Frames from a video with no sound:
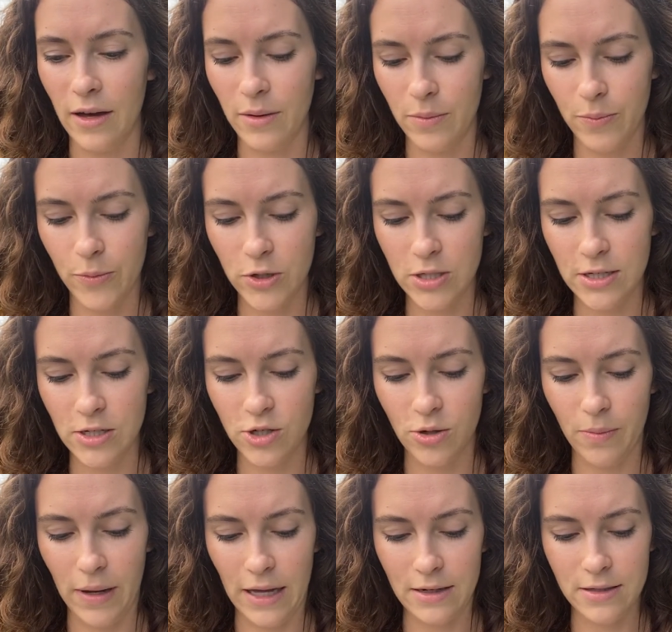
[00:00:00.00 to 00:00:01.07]
procedure
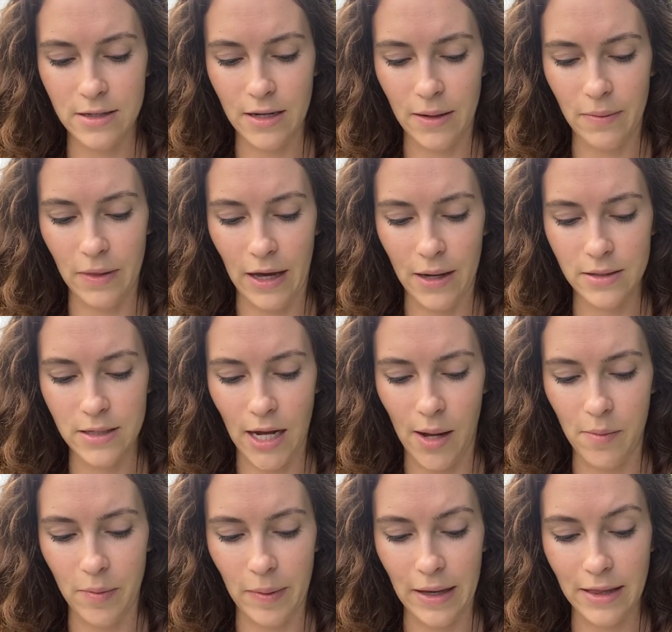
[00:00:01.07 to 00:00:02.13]
meant at that time
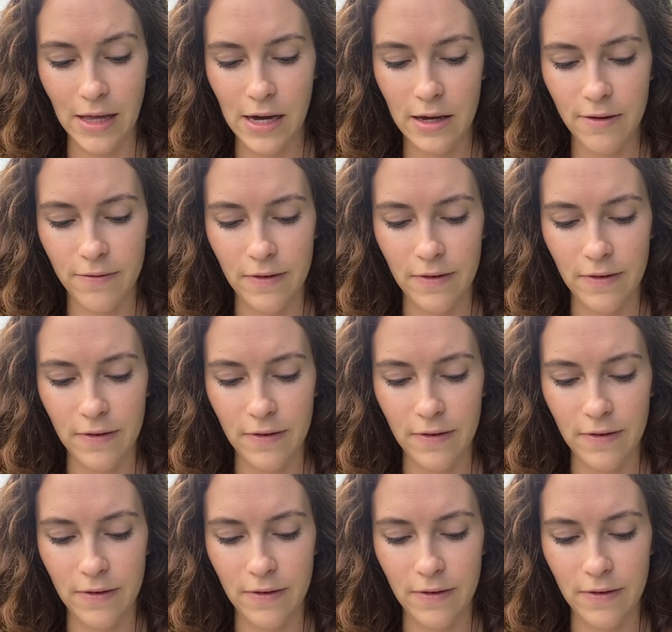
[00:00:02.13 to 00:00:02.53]
in my life.